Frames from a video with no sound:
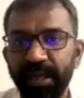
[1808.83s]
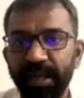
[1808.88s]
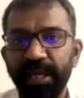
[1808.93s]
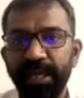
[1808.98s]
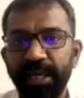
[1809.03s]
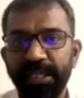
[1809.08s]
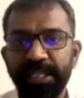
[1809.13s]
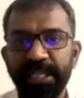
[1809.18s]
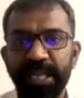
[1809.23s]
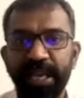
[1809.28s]

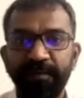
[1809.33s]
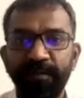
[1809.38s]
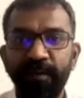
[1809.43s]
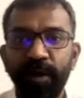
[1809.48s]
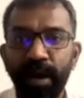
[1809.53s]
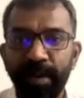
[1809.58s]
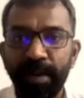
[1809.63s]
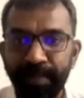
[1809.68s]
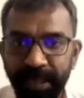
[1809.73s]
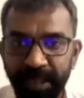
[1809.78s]
its
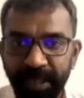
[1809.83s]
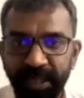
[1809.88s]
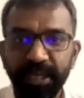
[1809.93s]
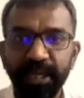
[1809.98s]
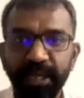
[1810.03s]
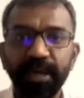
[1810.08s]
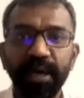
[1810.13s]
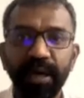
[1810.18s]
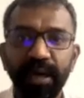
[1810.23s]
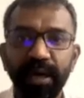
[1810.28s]
environment,
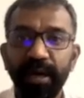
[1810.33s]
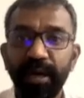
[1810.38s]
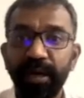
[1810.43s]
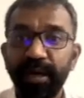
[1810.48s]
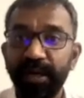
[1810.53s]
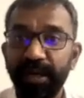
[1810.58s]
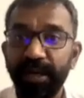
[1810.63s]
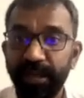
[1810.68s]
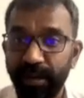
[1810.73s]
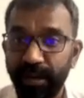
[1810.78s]

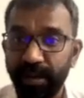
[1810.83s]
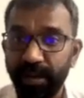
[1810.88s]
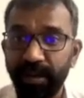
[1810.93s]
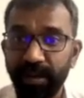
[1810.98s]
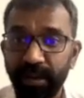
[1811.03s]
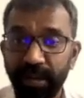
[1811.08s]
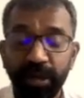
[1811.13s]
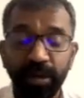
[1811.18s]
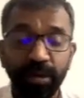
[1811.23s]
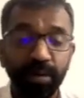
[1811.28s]

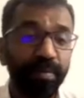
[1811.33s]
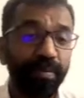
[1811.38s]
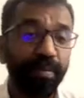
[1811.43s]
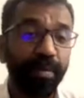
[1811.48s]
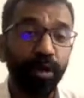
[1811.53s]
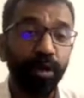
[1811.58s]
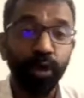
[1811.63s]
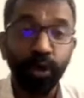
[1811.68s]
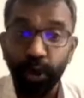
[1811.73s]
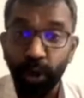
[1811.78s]
you know,
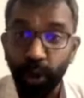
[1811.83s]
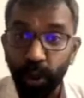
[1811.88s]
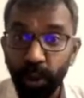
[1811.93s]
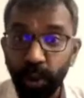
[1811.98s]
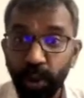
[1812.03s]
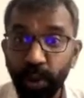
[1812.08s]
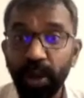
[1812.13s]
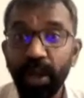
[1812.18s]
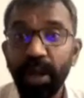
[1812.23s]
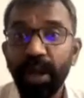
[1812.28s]

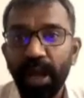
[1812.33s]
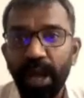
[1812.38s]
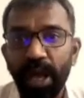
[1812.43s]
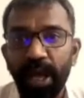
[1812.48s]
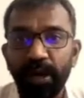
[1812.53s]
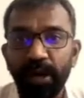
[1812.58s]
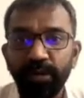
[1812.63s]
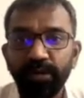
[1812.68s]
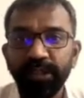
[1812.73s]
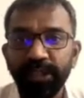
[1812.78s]
grow
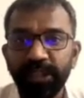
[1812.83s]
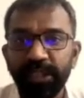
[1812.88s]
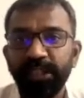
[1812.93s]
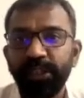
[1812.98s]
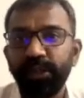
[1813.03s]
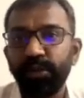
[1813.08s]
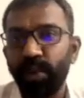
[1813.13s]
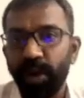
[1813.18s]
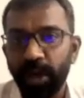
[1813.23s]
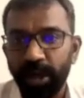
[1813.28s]
around
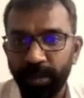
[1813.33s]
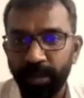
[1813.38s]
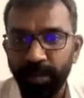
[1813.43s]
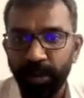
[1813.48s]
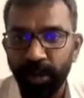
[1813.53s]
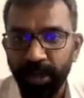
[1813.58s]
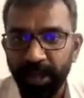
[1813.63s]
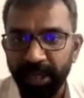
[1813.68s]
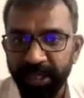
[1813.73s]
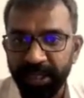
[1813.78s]
such water
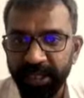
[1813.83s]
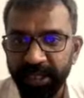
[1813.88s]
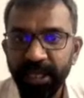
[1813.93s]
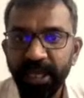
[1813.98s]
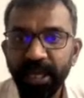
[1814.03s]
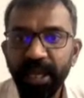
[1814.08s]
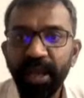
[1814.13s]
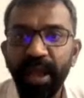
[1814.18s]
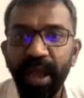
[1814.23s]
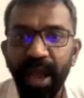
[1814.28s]
bodies,
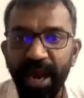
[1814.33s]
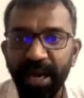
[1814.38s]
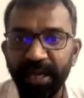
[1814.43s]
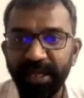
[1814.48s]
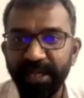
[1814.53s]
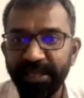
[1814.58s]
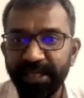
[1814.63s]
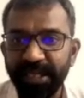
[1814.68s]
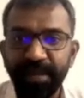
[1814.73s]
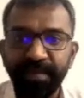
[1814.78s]
at
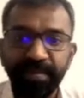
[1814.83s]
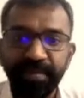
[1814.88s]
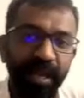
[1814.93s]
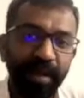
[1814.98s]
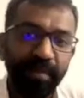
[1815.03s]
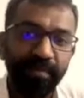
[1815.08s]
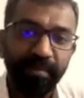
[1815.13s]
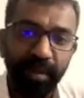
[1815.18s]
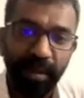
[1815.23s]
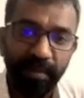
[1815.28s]
the same
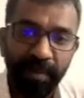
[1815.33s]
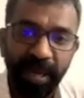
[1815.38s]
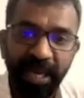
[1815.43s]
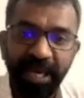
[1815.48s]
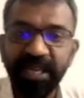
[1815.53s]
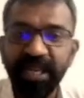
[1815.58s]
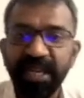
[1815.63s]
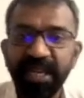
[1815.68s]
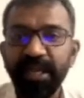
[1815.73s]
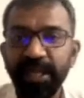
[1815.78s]
time
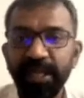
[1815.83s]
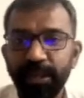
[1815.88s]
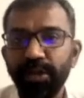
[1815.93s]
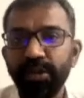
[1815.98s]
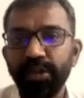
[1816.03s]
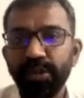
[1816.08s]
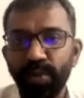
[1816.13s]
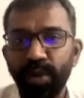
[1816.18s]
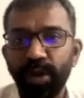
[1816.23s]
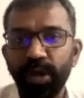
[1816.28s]
maintaining
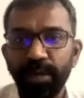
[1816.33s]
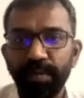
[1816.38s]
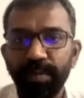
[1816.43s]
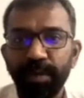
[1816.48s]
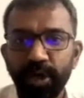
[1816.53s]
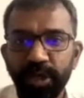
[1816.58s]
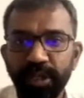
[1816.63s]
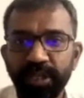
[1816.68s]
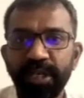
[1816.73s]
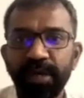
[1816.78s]
those water
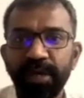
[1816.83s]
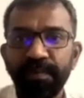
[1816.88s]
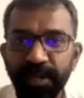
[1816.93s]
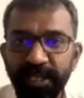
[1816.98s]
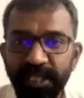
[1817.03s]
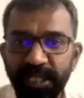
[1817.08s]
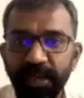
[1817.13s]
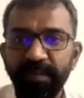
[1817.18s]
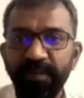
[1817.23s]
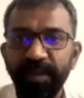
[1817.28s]
bodies and
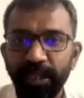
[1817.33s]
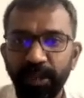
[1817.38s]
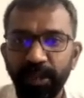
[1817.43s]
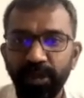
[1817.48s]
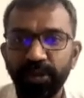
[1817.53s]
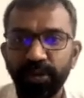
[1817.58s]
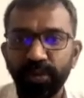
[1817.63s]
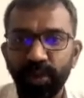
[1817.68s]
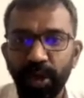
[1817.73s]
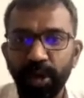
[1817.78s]
preserving
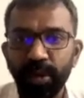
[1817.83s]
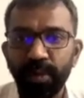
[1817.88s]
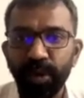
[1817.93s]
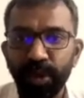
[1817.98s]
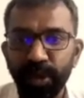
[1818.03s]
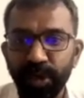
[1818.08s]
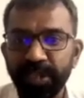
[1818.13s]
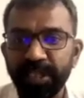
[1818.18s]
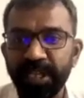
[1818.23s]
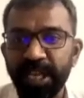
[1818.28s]
those water
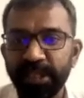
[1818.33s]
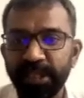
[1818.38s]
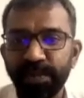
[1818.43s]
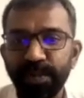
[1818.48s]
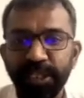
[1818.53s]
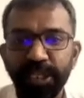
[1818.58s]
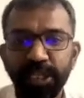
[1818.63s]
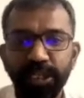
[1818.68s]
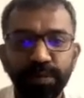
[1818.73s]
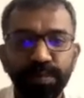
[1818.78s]
bodies as
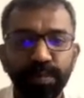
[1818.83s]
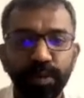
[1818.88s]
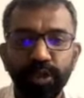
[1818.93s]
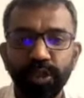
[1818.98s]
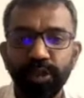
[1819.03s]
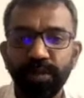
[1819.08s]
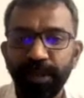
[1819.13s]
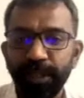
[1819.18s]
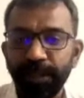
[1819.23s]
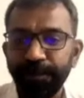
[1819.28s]
much as
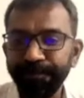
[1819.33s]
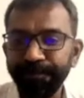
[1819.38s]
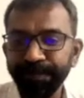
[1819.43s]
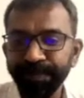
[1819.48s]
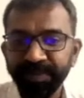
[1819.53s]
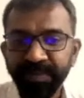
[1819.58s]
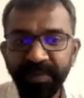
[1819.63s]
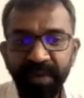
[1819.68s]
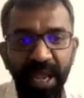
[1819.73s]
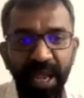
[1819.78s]
possible.
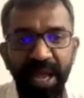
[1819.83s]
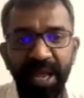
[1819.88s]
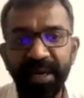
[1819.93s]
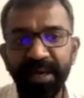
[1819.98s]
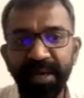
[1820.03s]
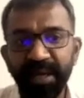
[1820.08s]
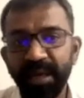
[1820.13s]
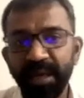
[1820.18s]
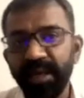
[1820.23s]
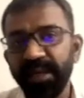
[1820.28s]

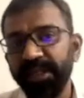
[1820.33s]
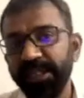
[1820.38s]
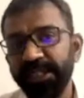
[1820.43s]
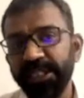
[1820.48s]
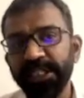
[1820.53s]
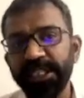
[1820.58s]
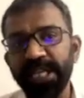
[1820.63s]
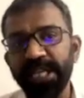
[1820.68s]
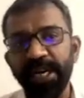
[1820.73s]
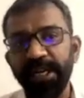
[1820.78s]
And this
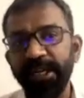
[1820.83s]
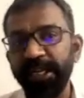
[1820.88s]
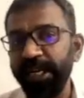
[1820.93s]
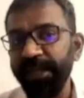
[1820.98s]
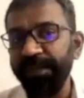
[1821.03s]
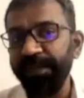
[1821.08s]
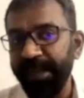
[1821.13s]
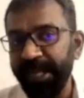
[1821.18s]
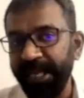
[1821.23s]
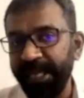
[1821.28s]
is
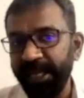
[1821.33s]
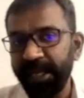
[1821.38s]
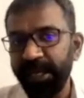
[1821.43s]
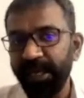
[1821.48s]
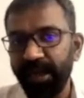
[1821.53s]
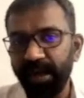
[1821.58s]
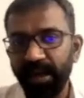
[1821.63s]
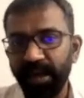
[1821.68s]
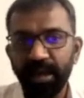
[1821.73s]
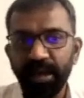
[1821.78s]
currently being
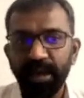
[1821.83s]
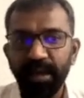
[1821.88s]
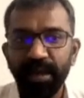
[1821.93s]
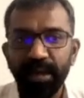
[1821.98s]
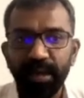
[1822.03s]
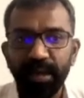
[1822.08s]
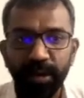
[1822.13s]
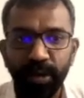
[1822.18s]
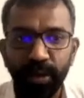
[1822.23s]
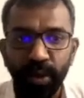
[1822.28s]

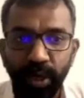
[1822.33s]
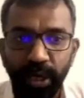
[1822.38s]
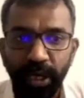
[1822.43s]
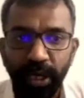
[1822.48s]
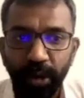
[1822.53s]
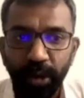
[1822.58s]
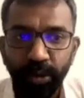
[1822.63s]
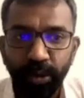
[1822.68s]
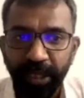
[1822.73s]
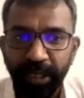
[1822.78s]
rolled
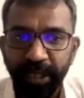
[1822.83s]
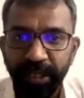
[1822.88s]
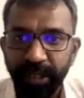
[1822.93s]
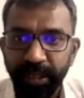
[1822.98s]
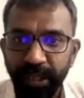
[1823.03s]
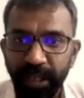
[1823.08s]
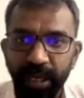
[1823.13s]
out in